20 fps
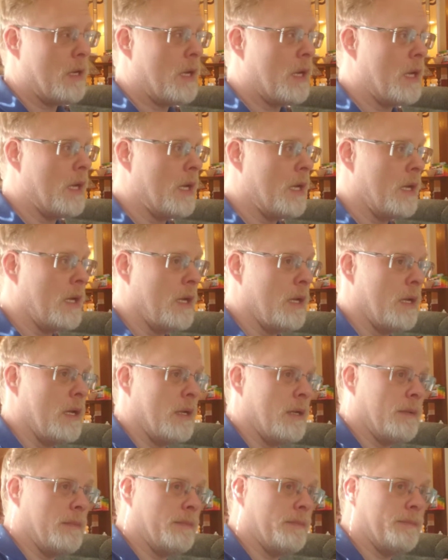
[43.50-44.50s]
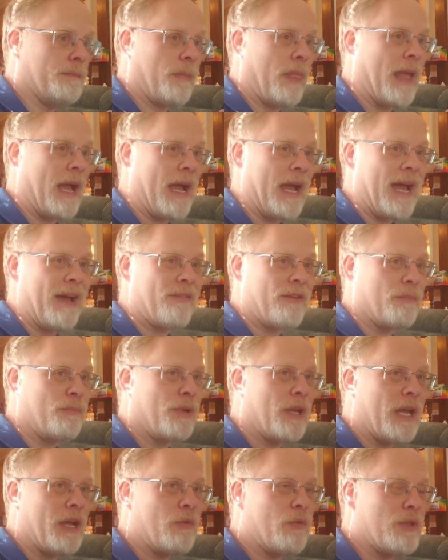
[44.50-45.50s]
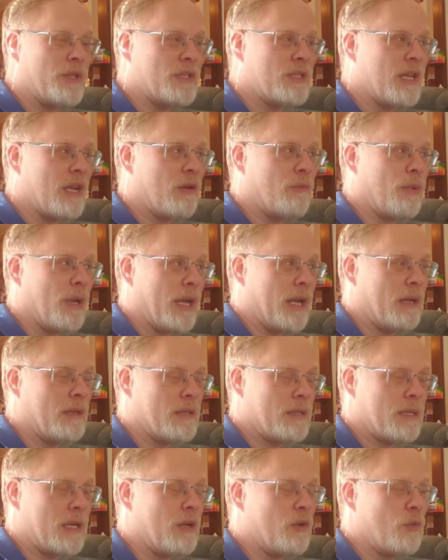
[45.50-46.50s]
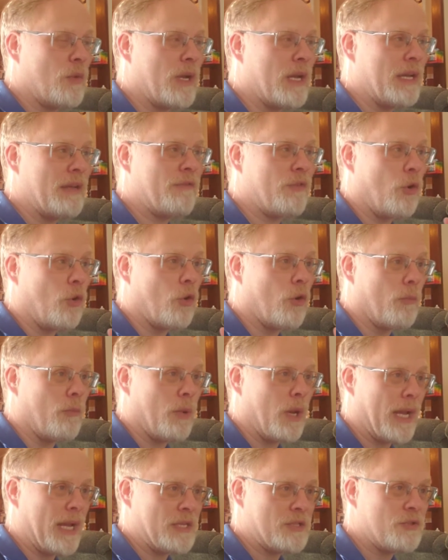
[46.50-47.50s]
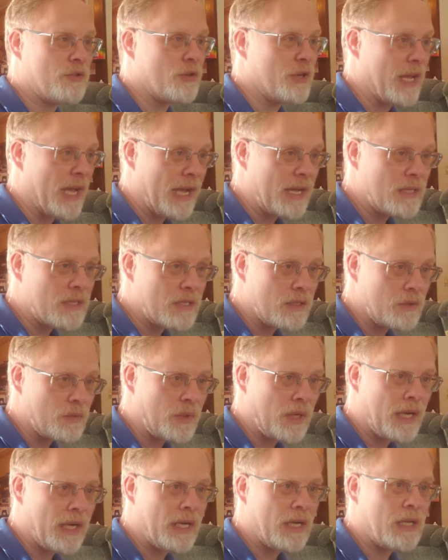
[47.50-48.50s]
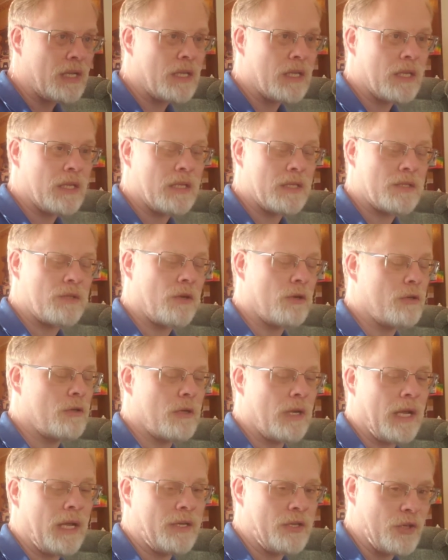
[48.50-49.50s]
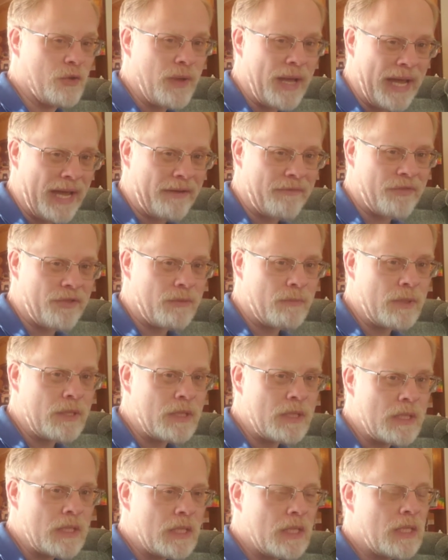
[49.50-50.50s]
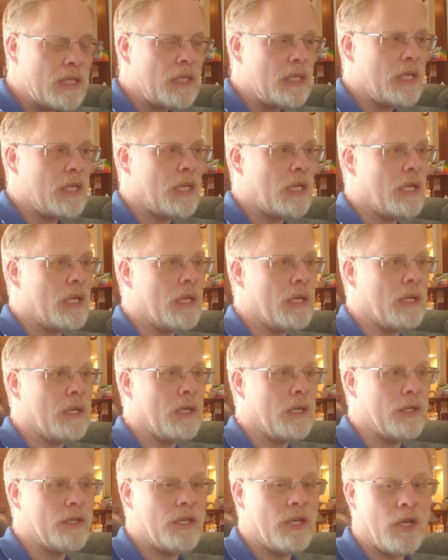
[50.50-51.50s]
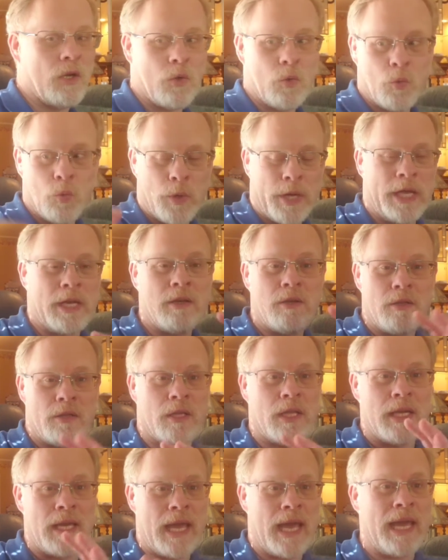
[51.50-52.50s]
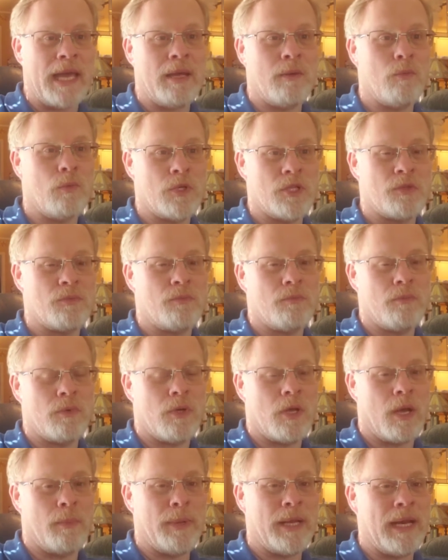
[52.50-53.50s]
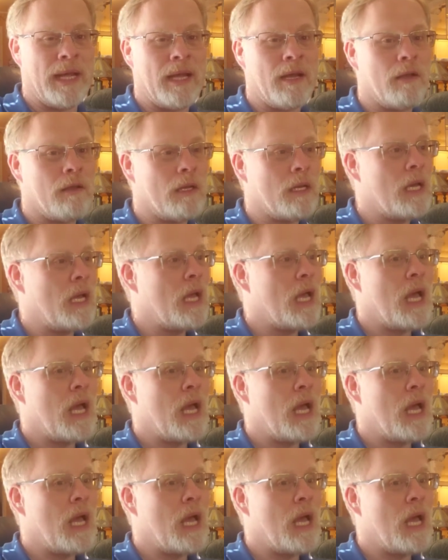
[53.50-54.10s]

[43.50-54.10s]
Um, I haven't played with the Soundwave or Blaster decks in a while. The starter, I do have them. Uh, you know, when the game was coming out,